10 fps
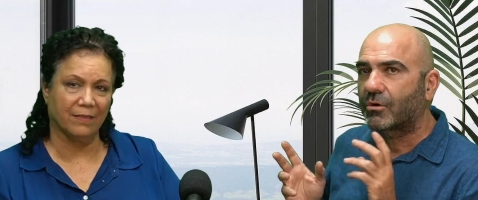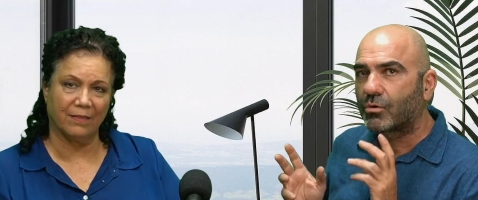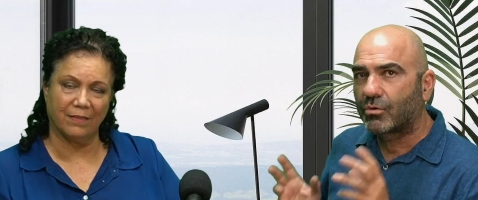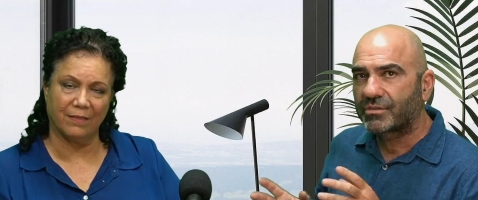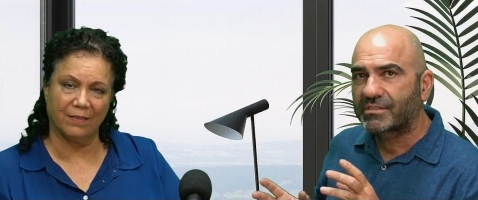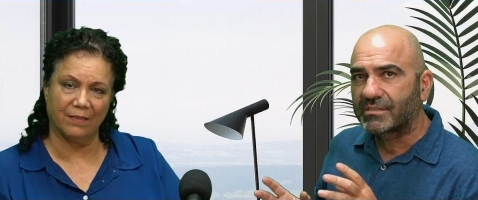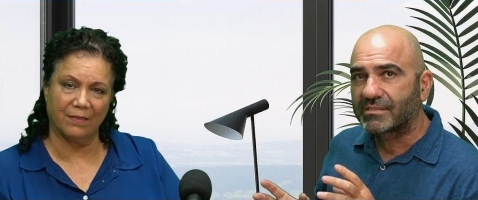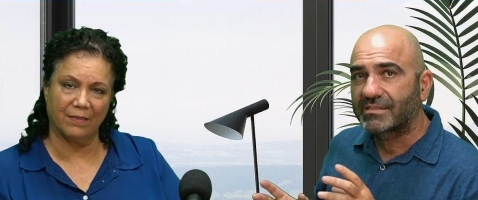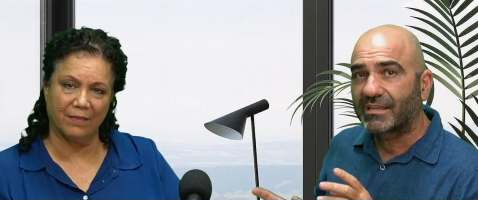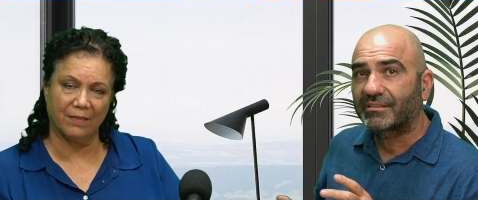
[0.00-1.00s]

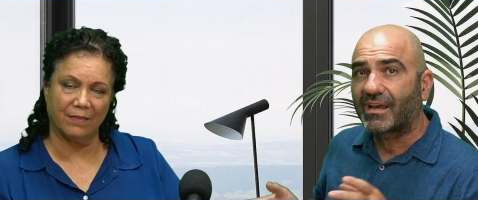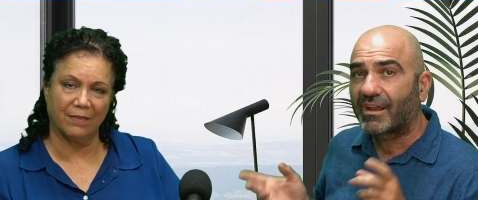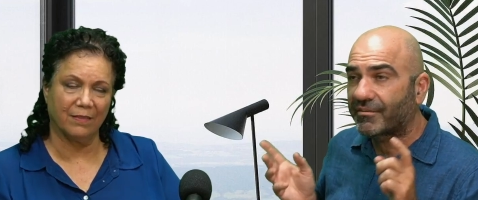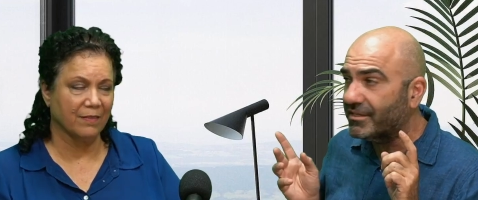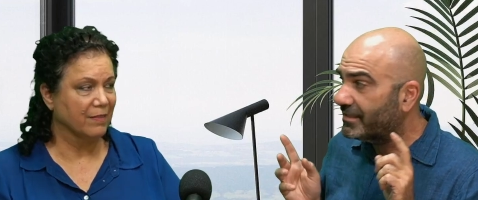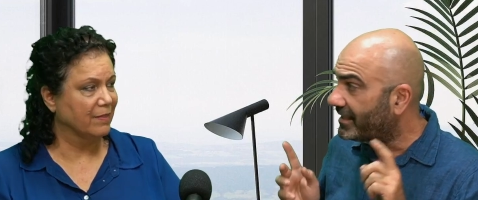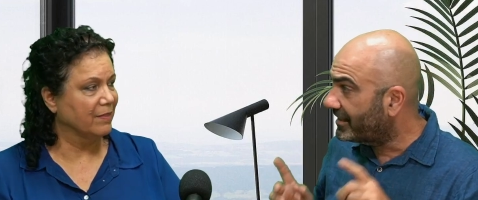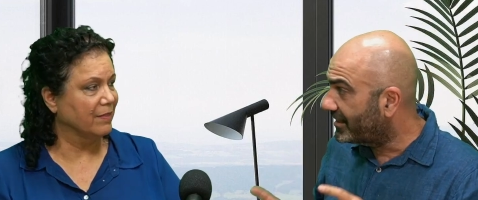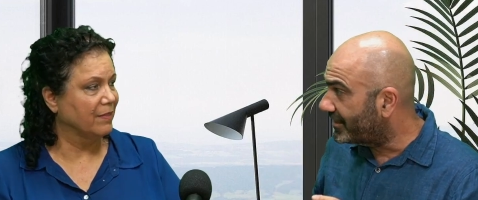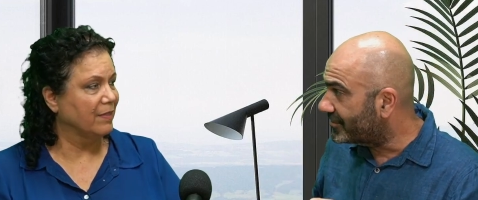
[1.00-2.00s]
Speaker 1: courses that are in
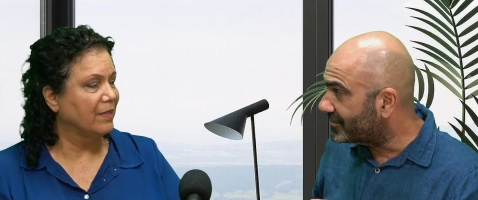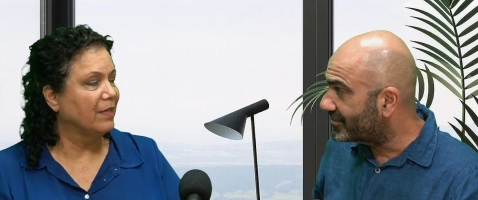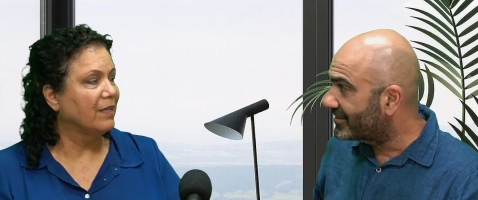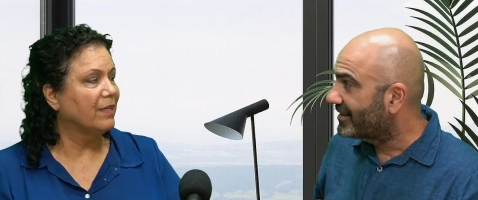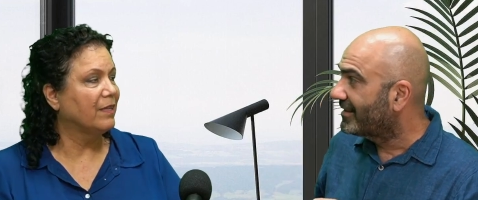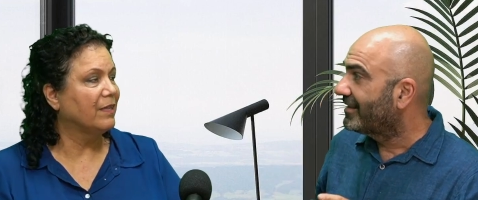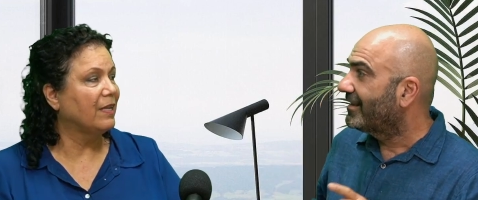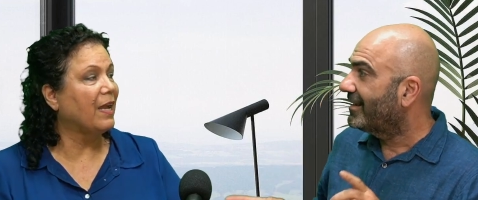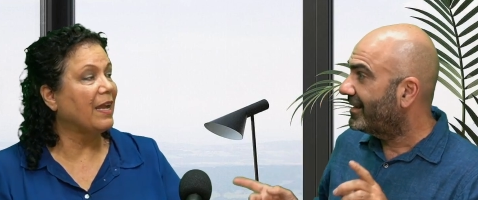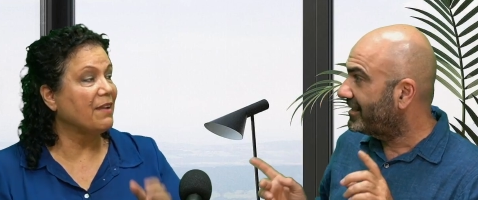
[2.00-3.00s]
English.
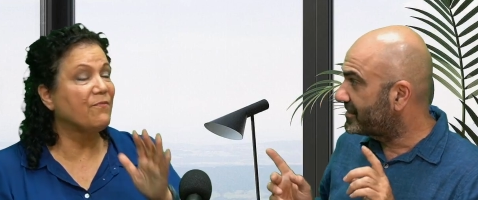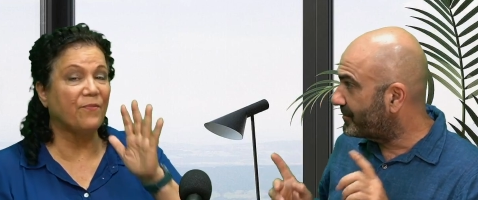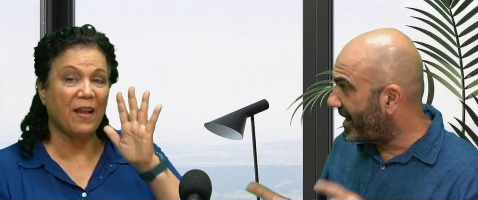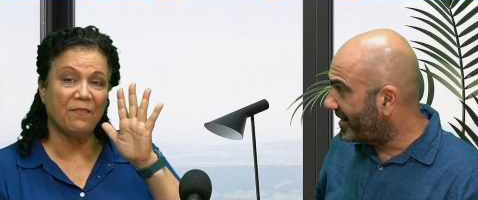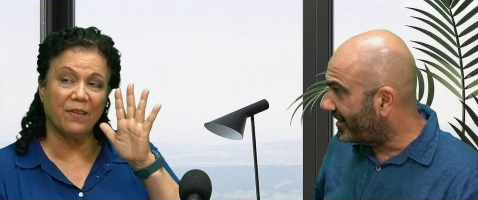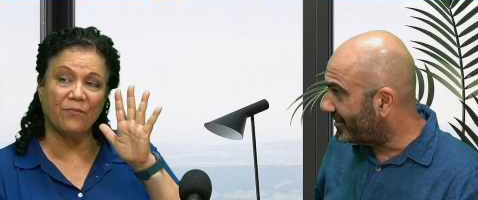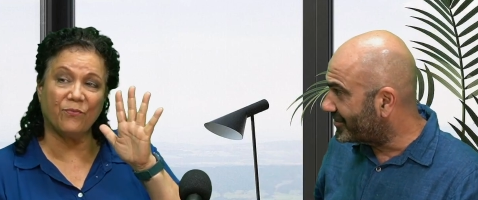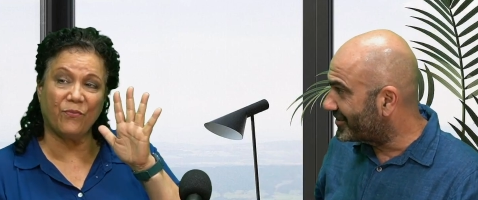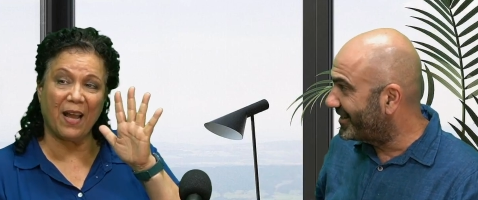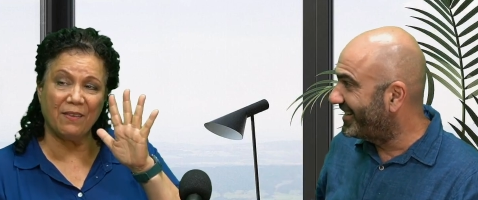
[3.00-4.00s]
Yeah, I have
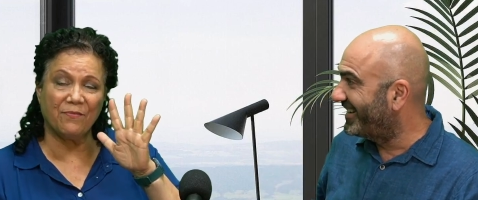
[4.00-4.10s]
Spanish. Five,